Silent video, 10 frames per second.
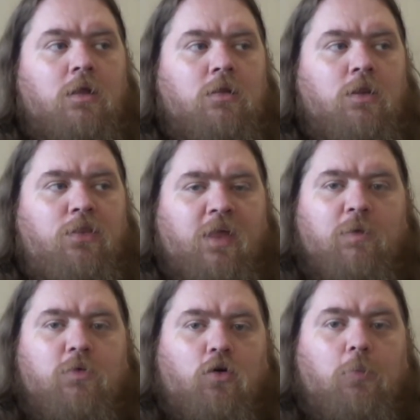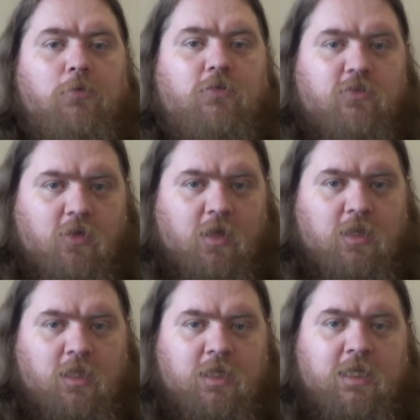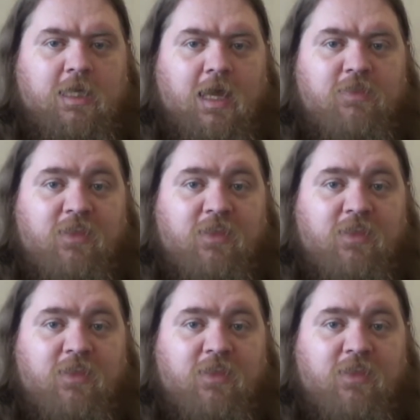they would almost certainly get